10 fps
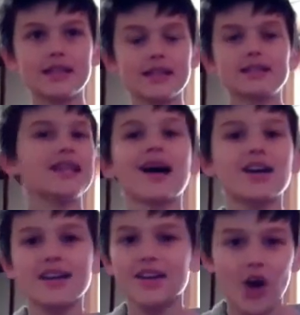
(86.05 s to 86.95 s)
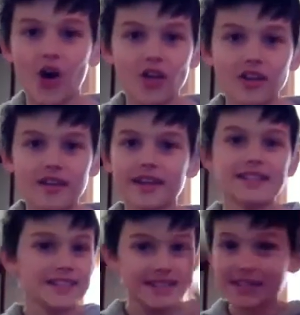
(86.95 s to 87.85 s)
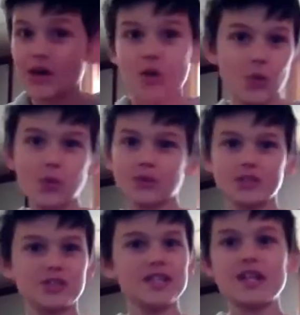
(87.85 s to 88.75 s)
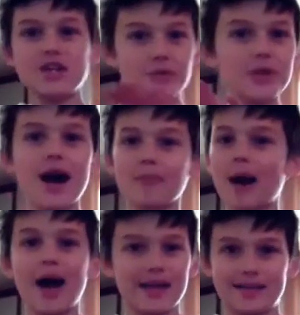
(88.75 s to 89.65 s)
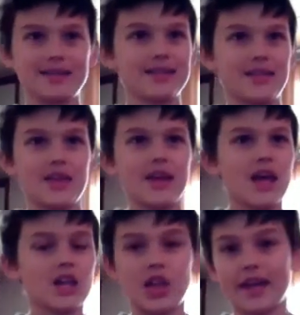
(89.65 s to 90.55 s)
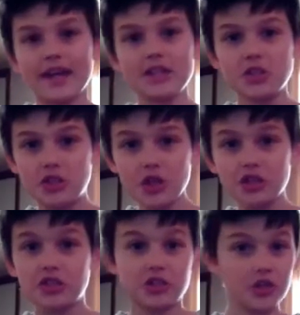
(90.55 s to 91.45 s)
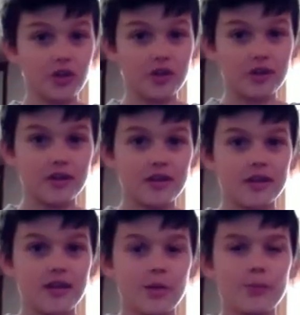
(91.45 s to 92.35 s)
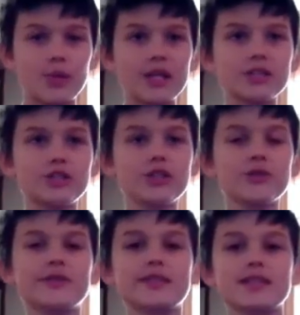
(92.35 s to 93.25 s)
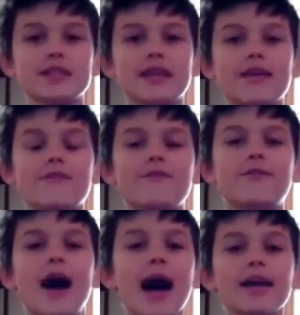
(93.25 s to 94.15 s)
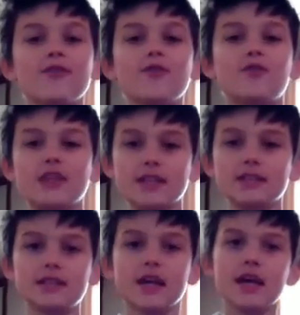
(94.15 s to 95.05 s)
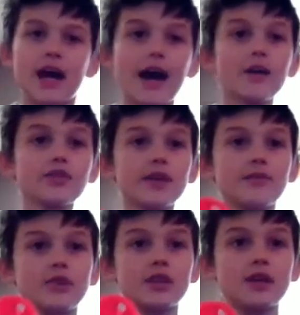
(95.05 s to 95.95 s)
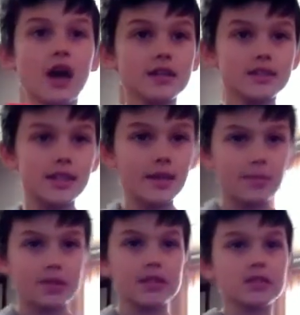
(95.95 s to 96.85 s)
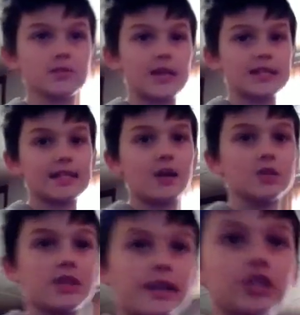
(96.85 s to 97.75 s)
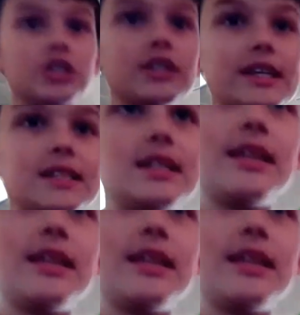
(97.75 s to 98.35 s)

it's not good at all. It no. Just do not buy it. Like, it's good, sure, but it shoots like five feet. I don't have any guns in it, but this is what it sounds like. Just listen